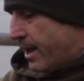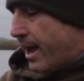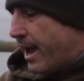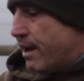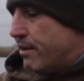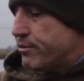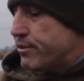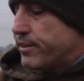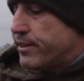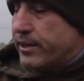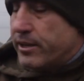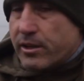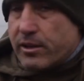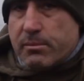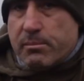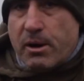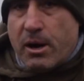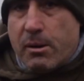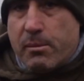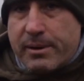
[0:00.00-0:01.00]
Everything at the
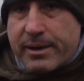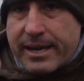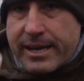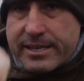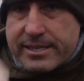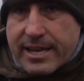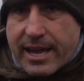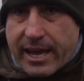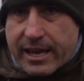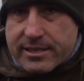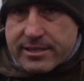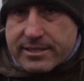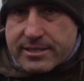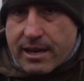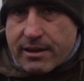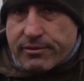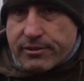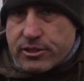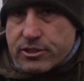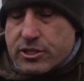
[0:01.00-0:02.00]
moment is
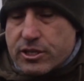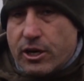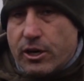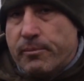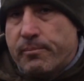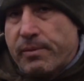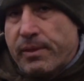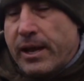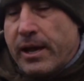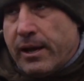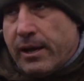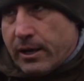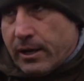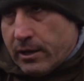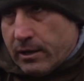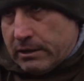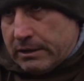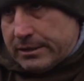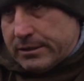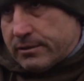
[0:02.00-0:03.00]
S7, so
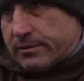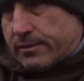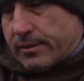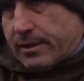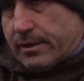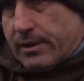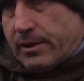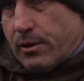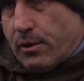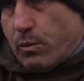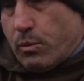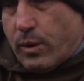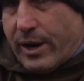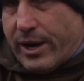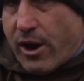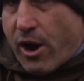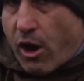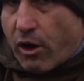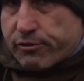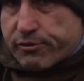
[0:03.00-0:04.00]
we're
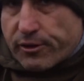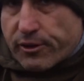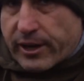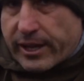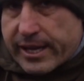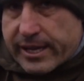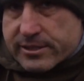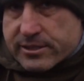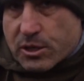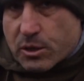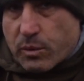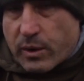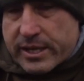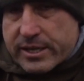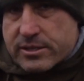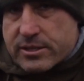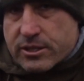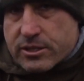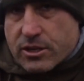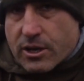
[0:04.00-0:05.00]
not fully into
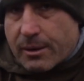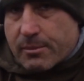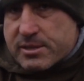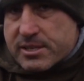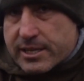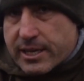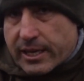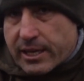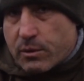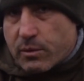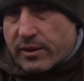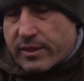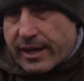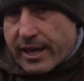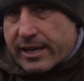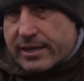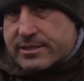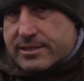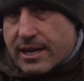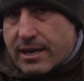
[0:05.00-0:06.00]
winter, so I'm sticking with the
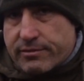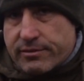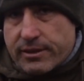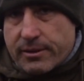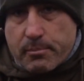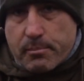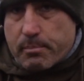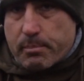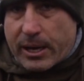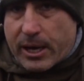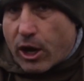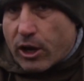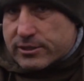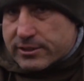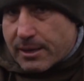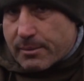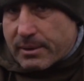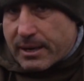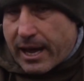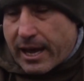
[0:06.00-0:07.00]
S7. Because
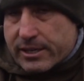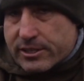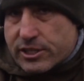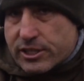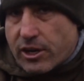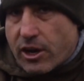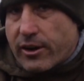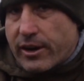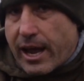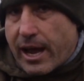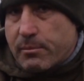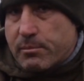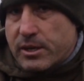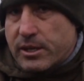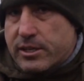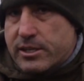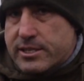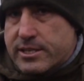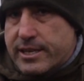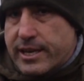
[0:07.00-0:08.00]
I'm catching on it, I'm going
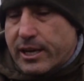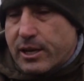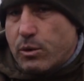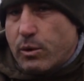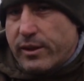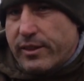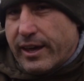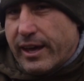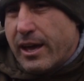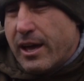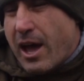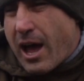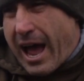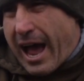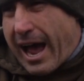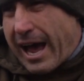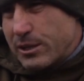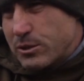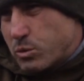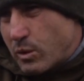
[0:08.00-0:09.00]
to stick with it.
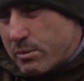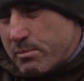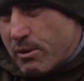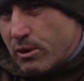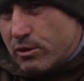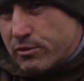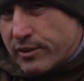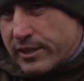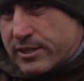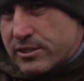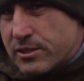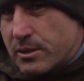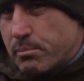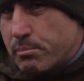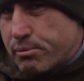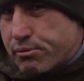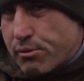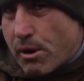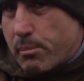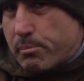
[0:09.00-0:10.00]
As we move into
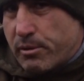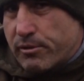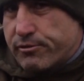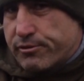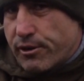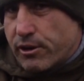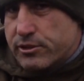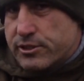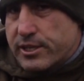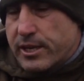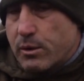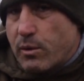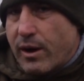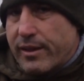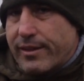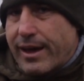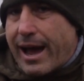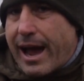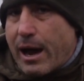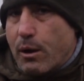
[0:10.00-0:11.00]
proper frosty
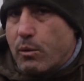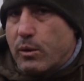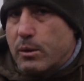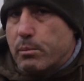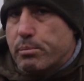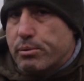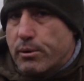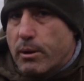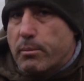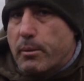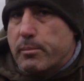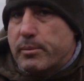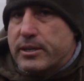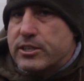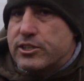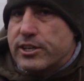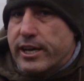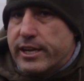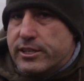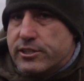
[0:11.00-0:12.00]
weather, I will probably
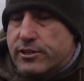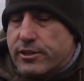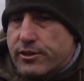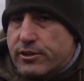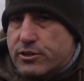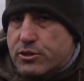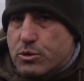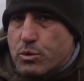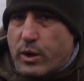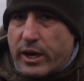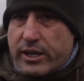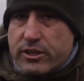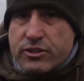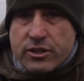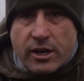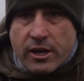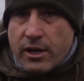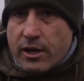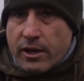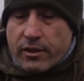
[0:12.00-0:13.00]
change to the switch.
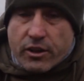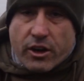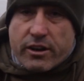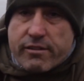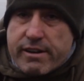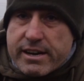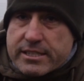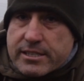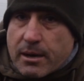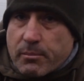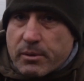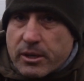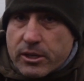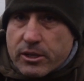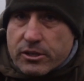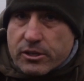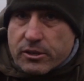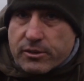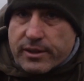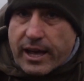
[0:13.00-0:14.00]
The only reason I'm going to
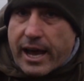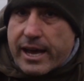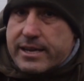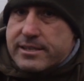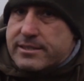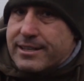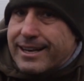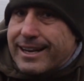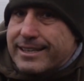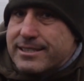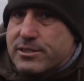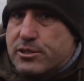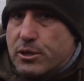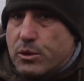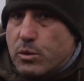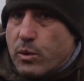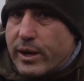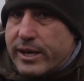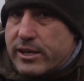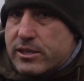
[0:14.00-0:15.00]
do that is the last
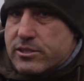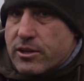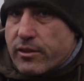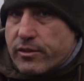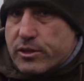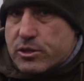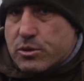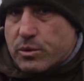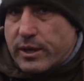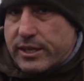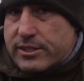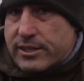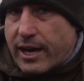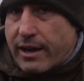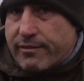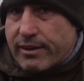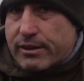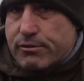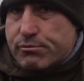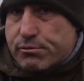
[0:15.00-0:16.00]
2 winters on the switch
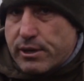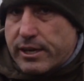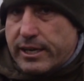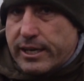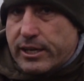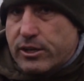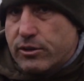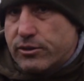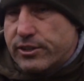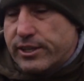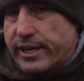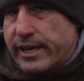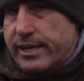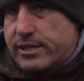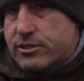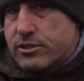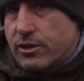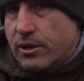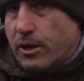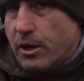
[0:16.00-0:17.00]
I've had really good
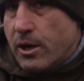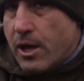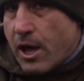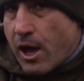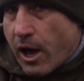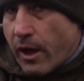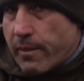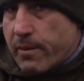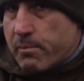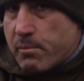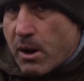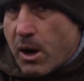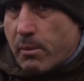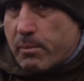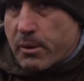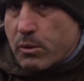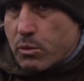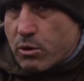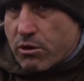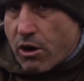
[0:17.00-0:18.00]
years, so at the
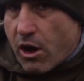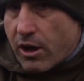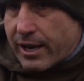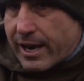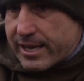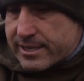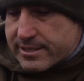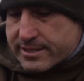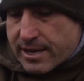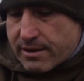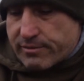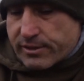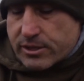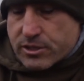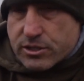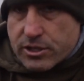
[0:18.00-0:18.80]
moment we're all S7.